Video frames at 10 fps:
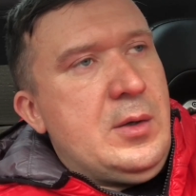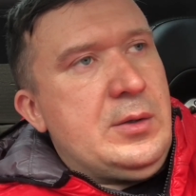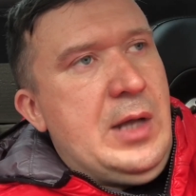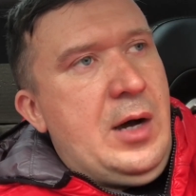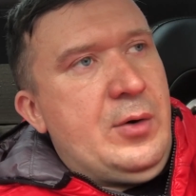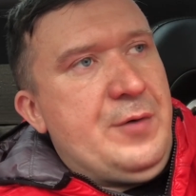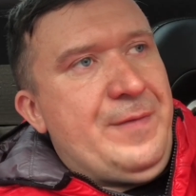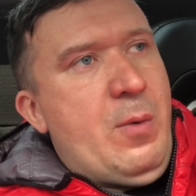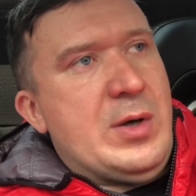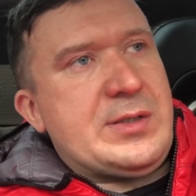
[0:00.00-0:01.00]
Now, if
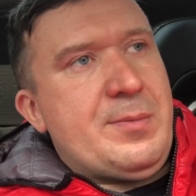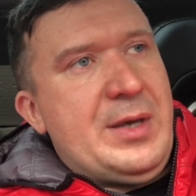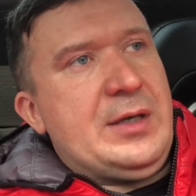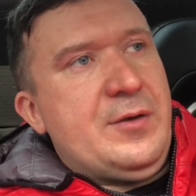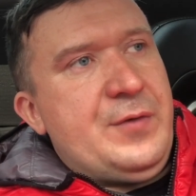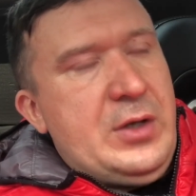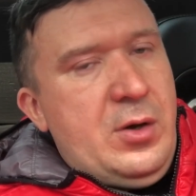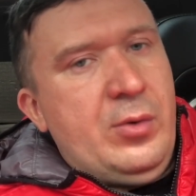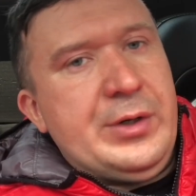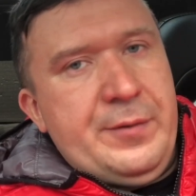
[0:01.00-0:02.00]
I wasn't making a
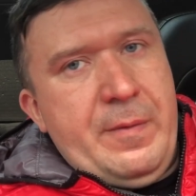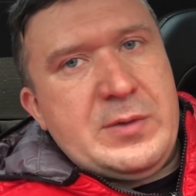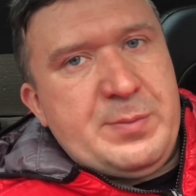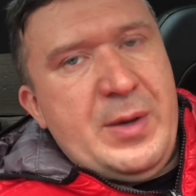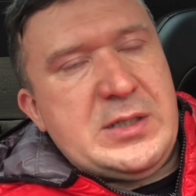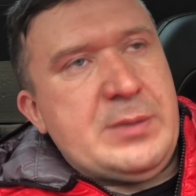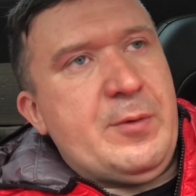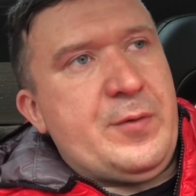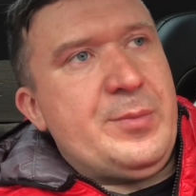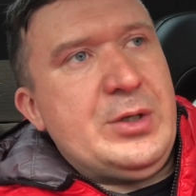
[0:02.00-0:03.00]
video and if it was possible
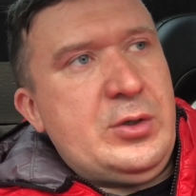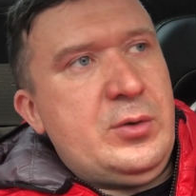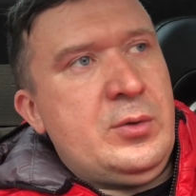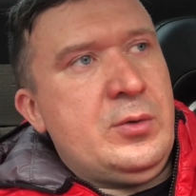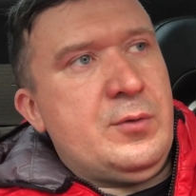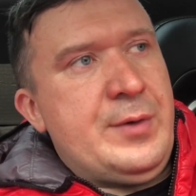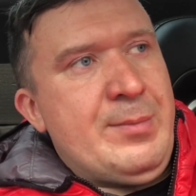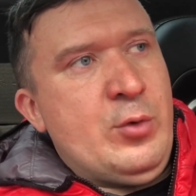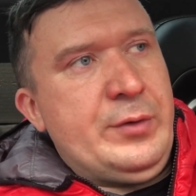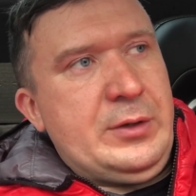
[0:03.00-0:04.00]
for me to
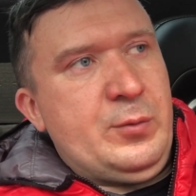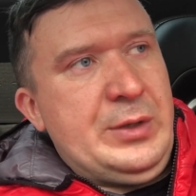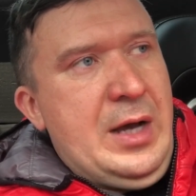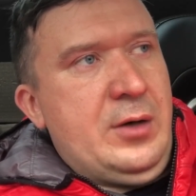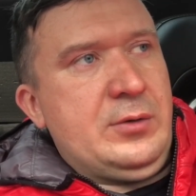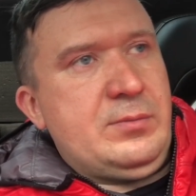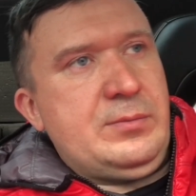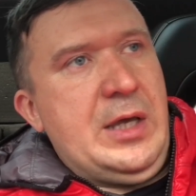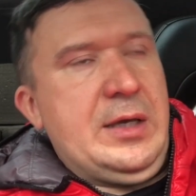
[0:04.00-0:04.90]
remove it without taking